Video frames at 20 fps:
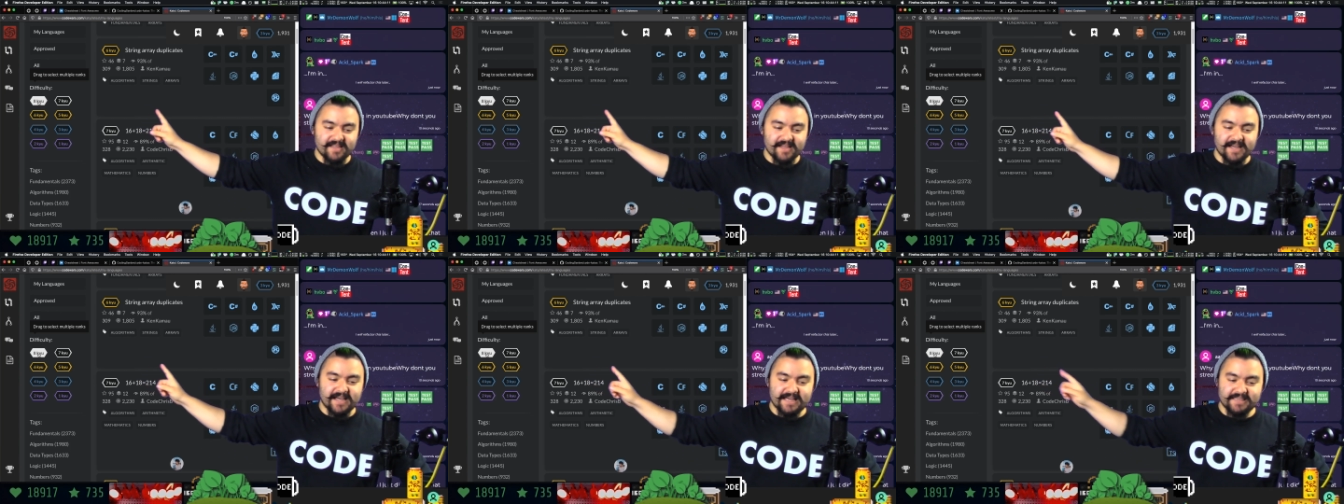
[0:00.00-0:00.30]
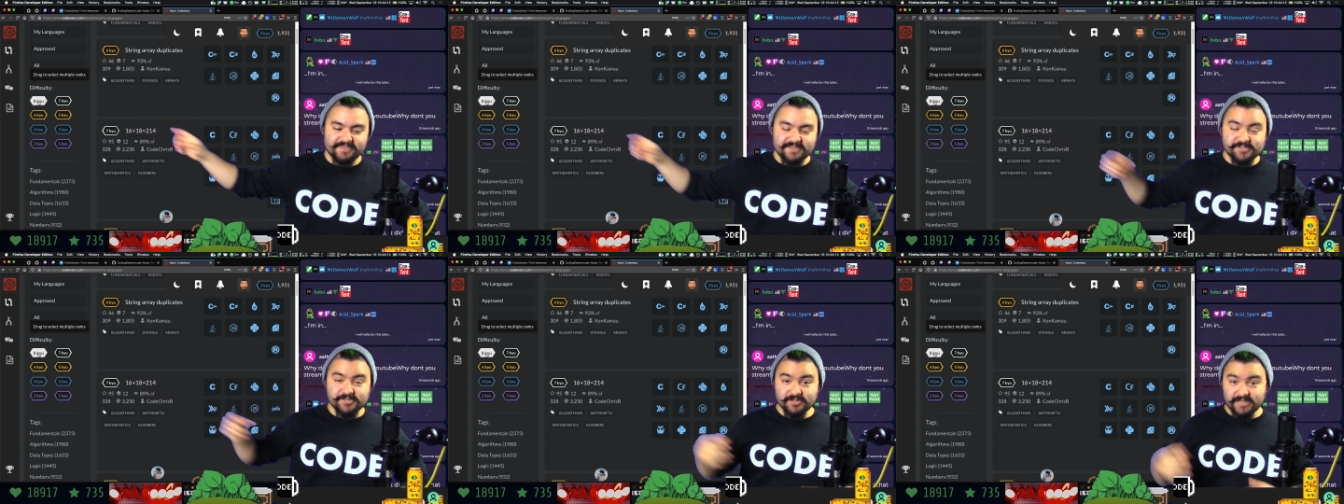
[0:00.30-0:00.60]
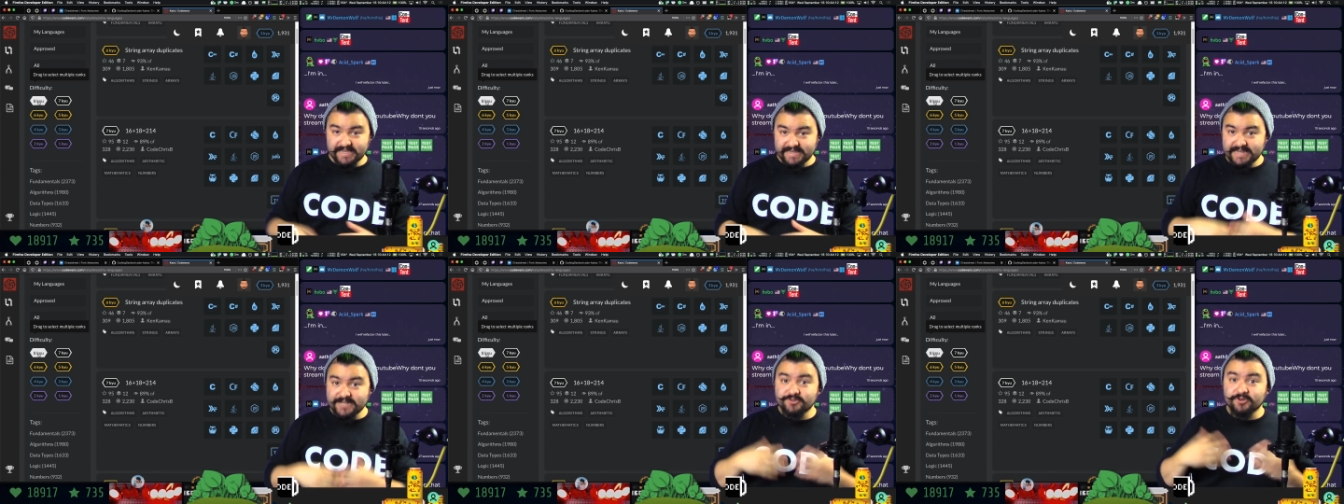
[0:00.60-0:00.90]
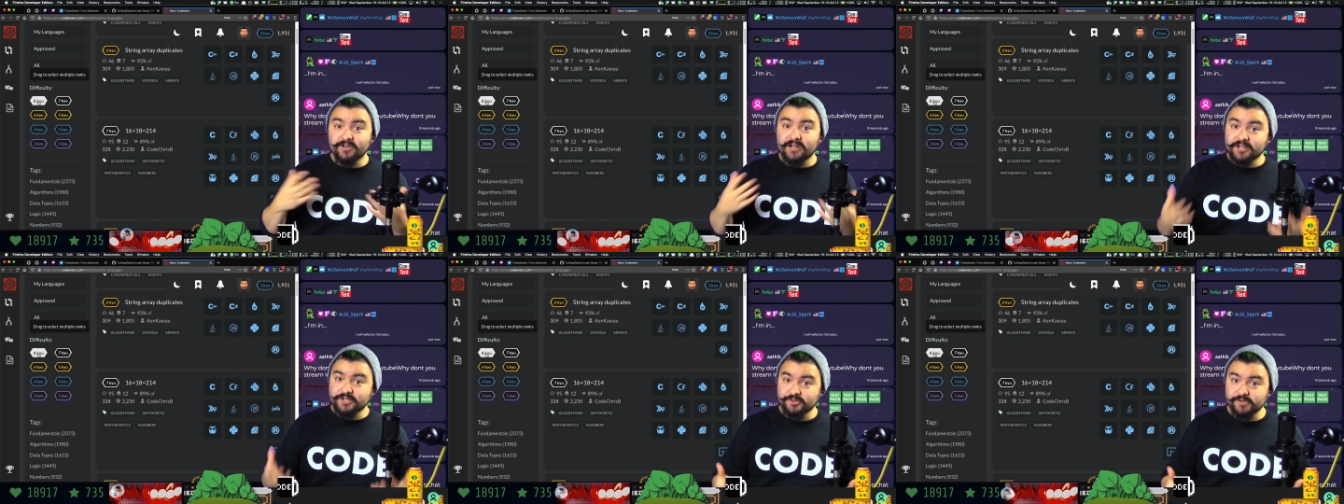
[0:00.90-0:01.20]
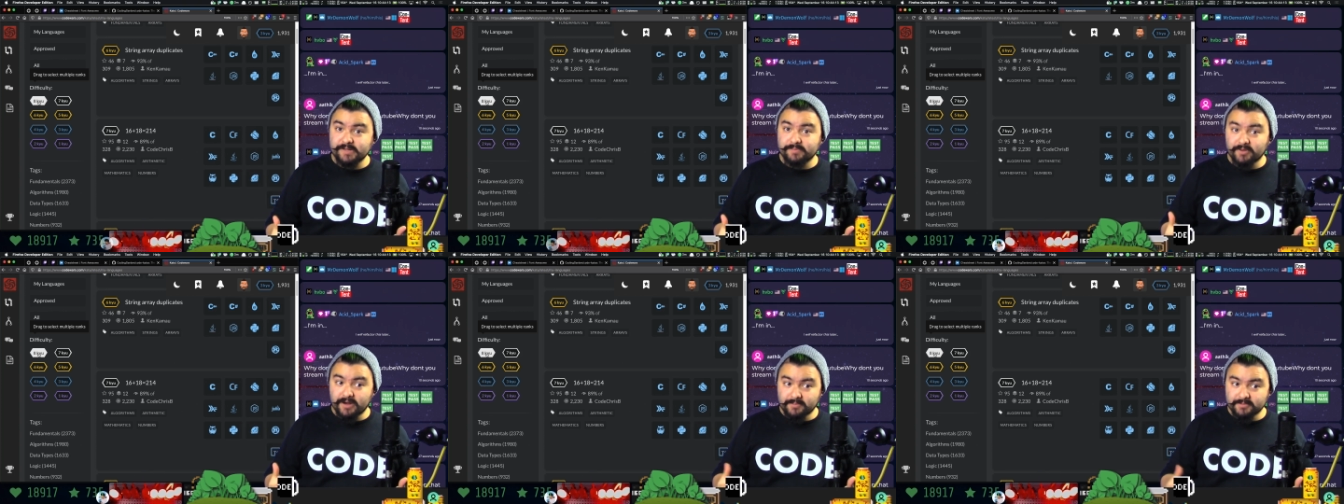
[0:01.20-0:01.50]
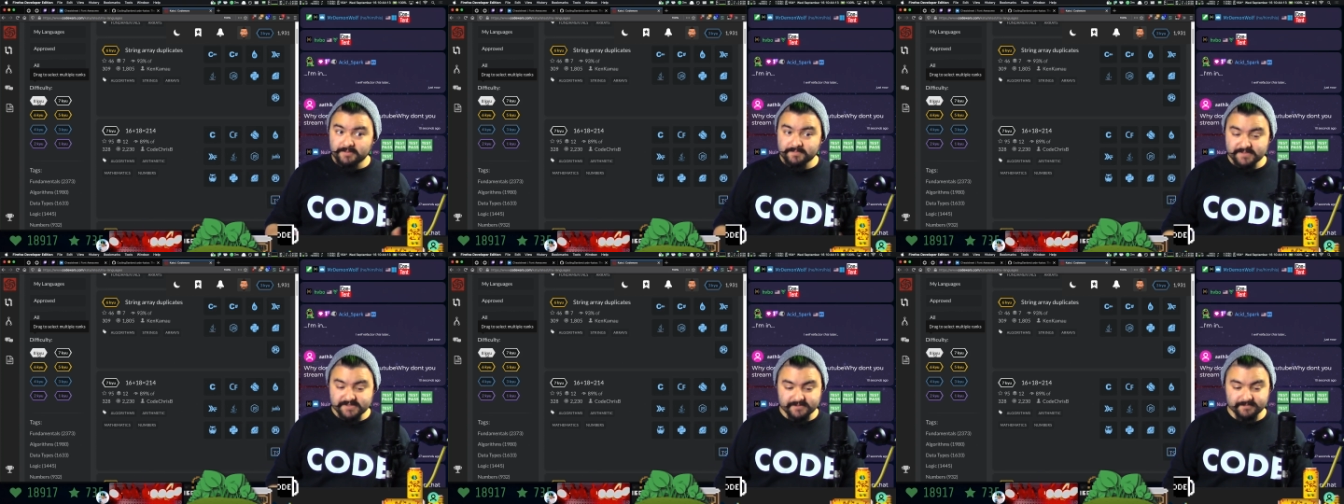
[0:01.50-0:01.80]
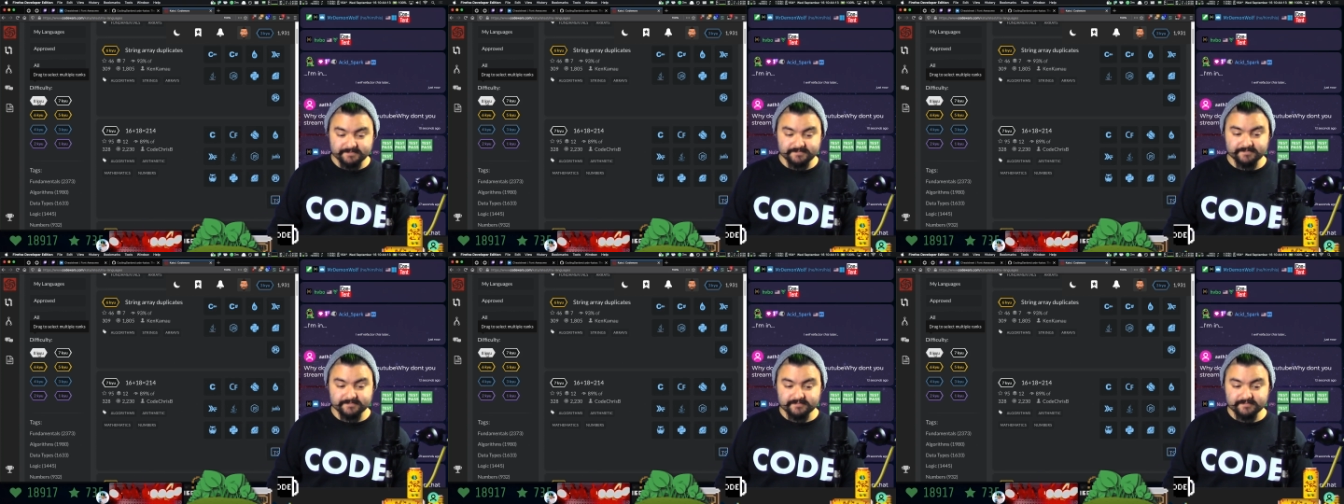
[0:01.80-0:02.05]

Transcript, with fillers: Uh, these are like introductory problems